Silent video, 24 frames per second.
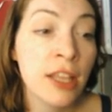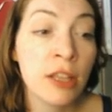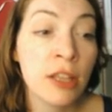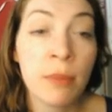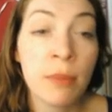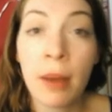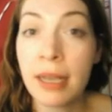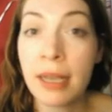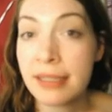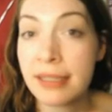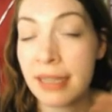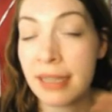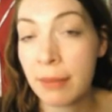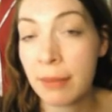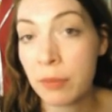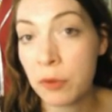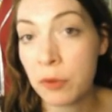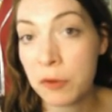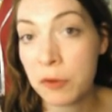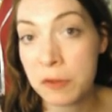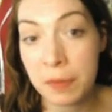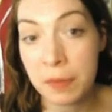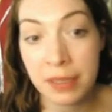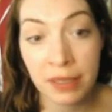You might set
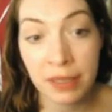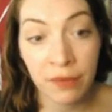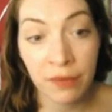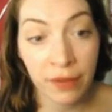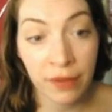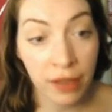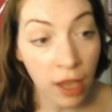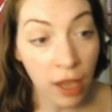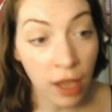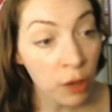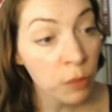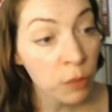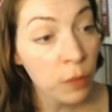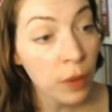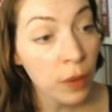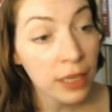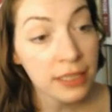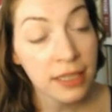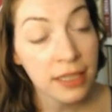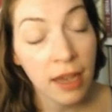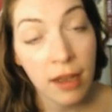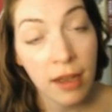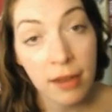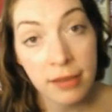more specific
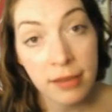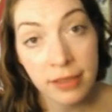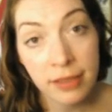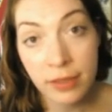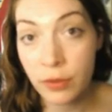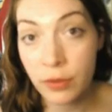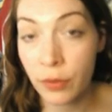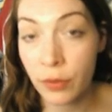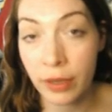homework tasks